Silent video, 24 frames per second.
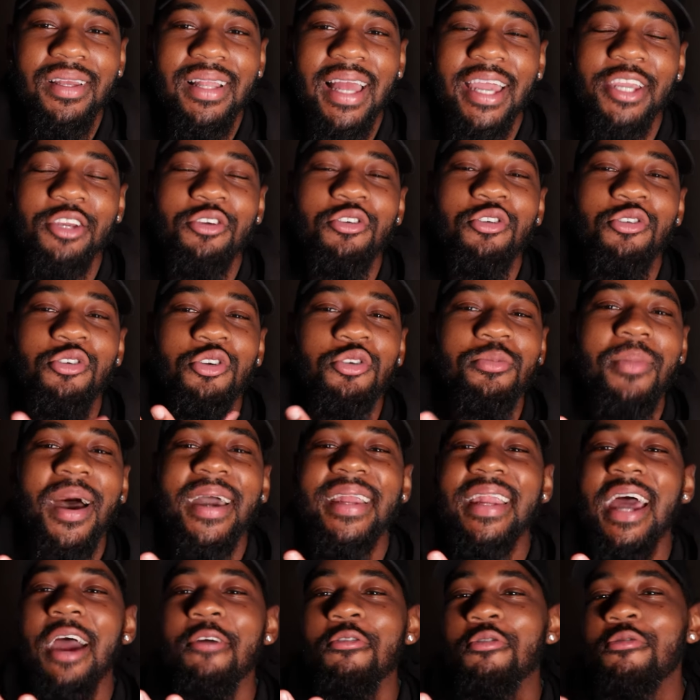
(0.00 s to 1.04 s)
Like, you
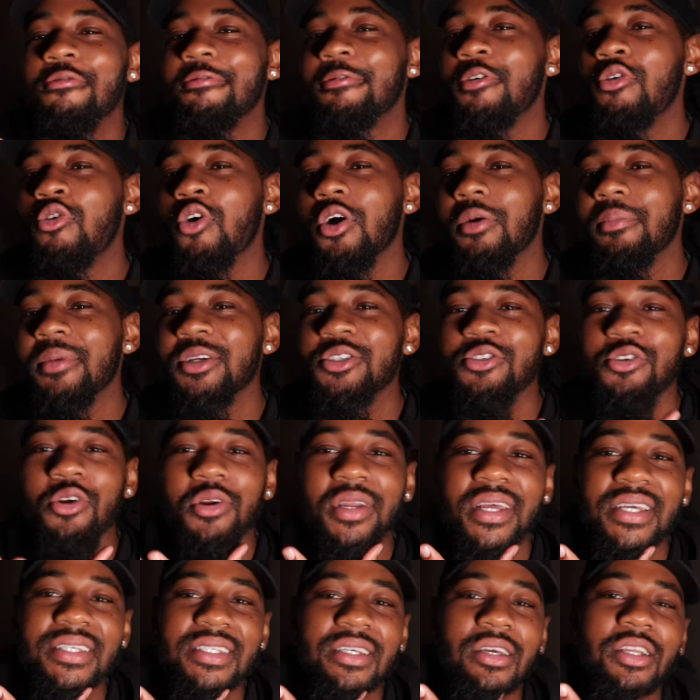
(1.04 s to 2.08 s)
might not root for him, but you
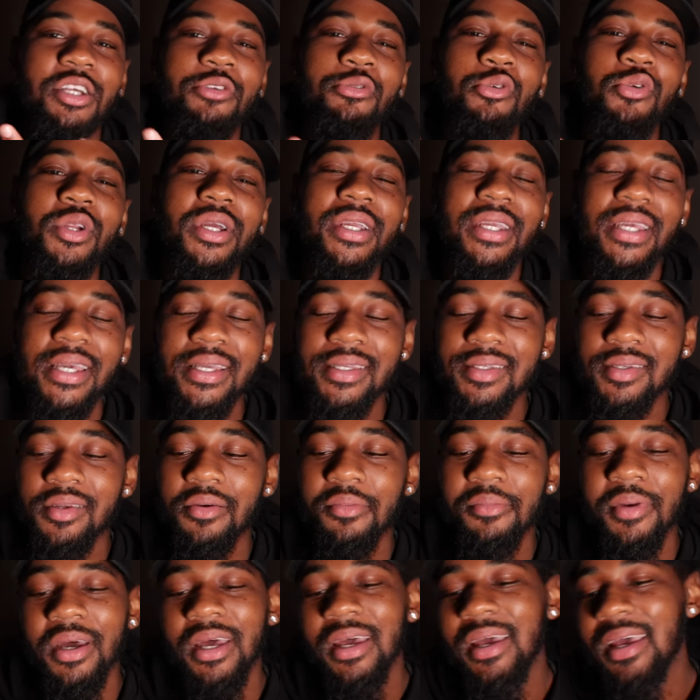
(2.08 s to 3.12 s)
don't necessarily root against
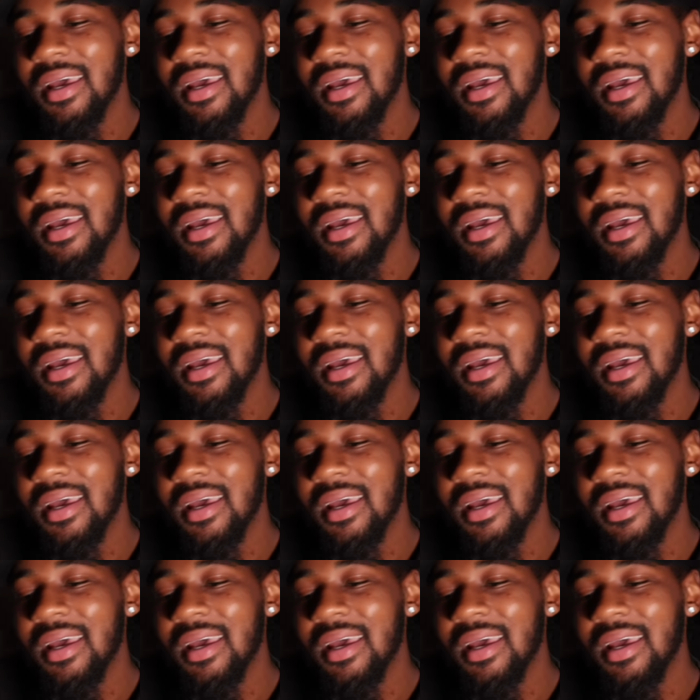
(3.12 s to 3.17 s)
him.